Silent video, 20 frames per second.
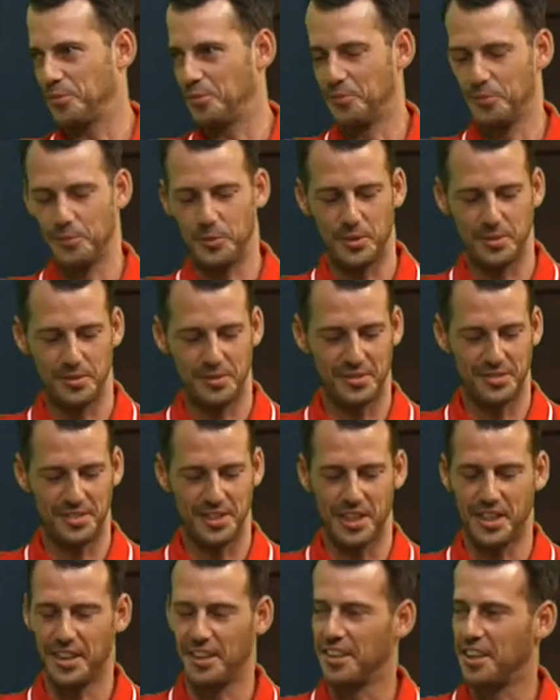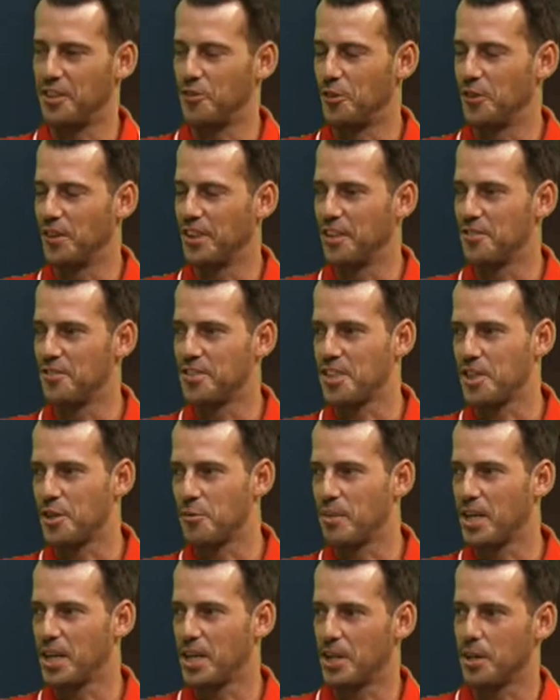Well, yeah, everyone loves to
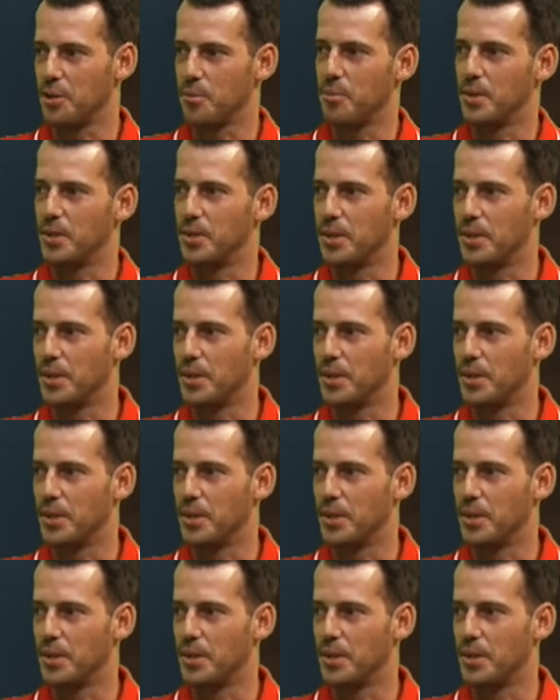get paid, but